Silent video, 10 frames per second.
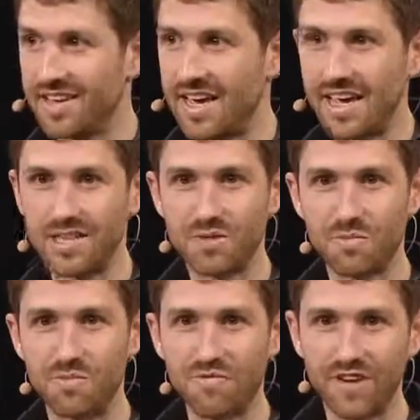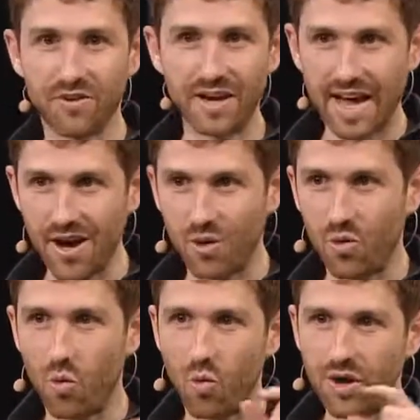it's figuring out
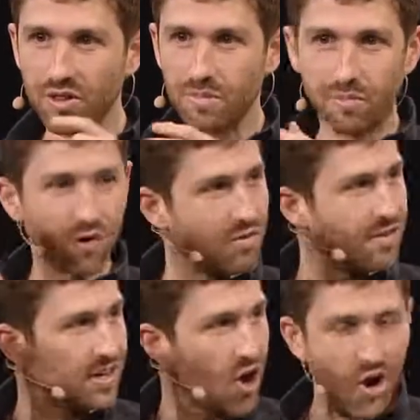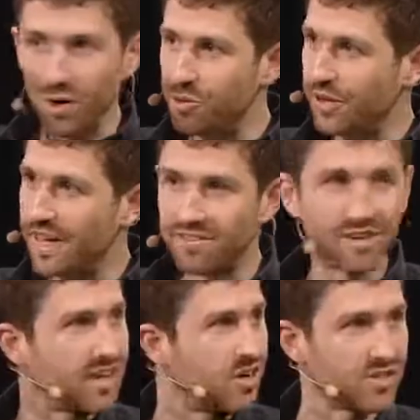what are the perfect auto-playing
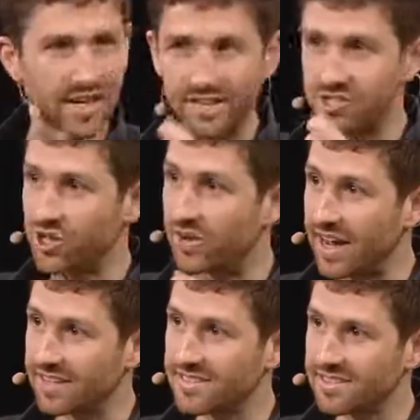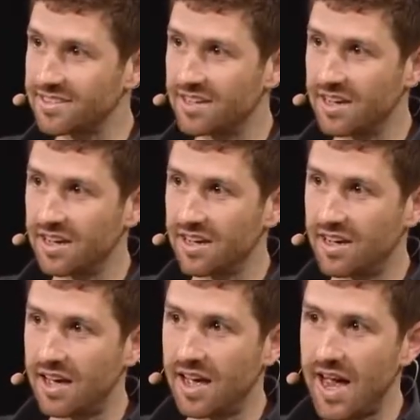videos I can show next.
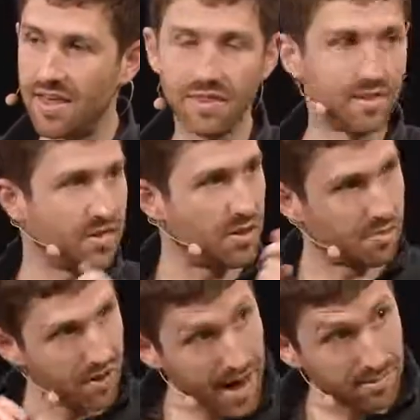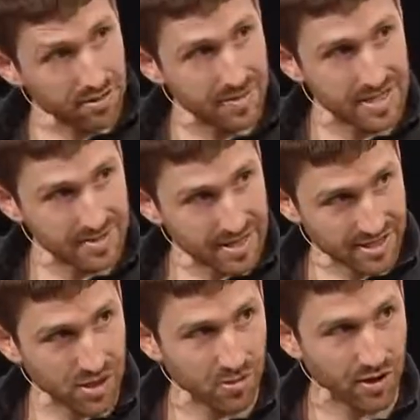And the problem is, back to
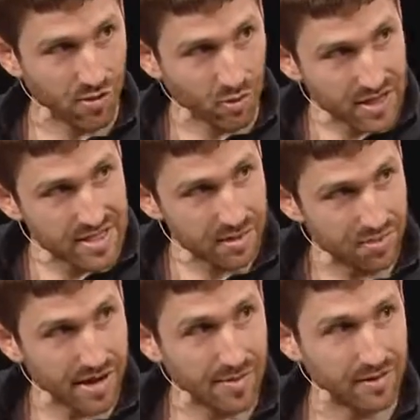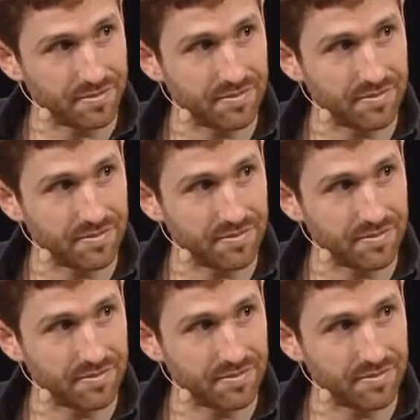your point of what is the problem,